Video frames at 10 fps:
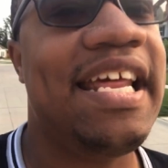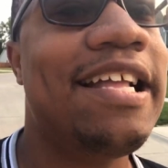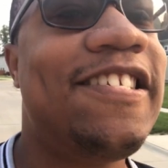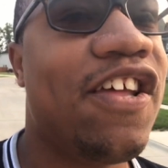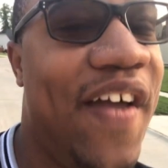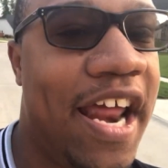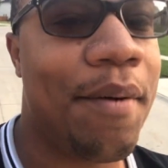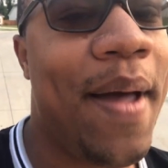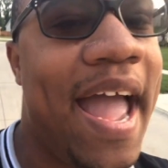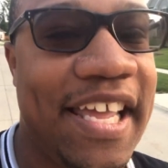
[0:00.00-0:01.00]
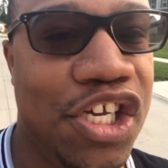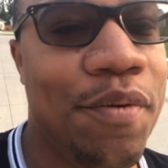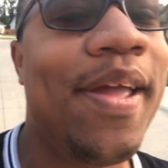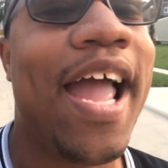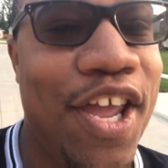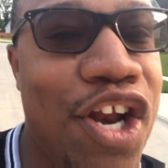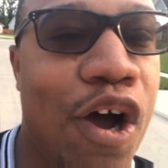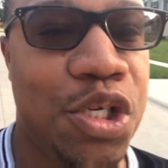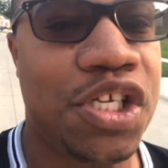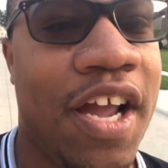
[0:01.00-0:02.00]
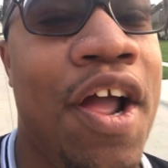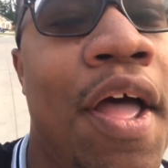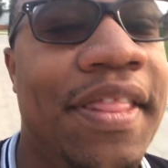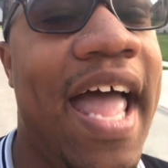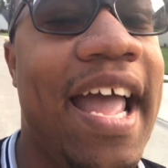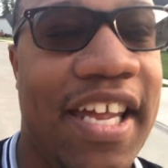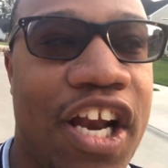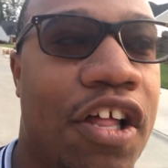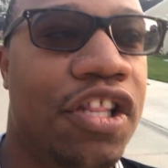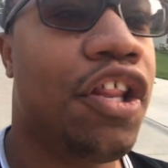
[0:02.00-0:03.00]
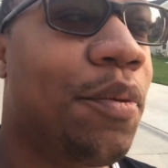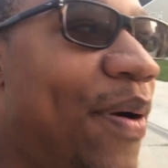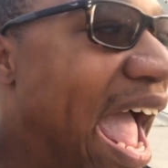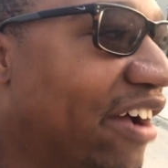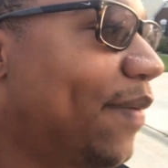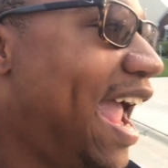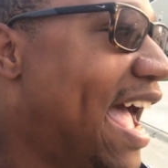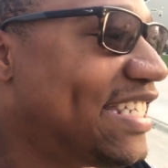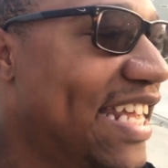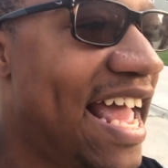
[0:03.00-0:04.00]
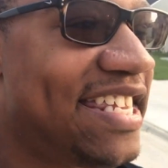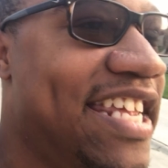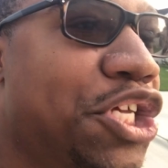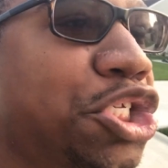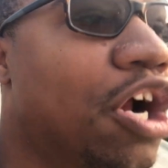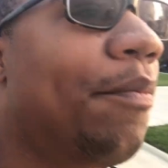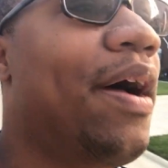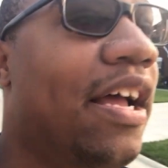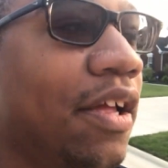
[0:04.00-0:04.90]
did Savannah Mays. The other path, my SNS sister,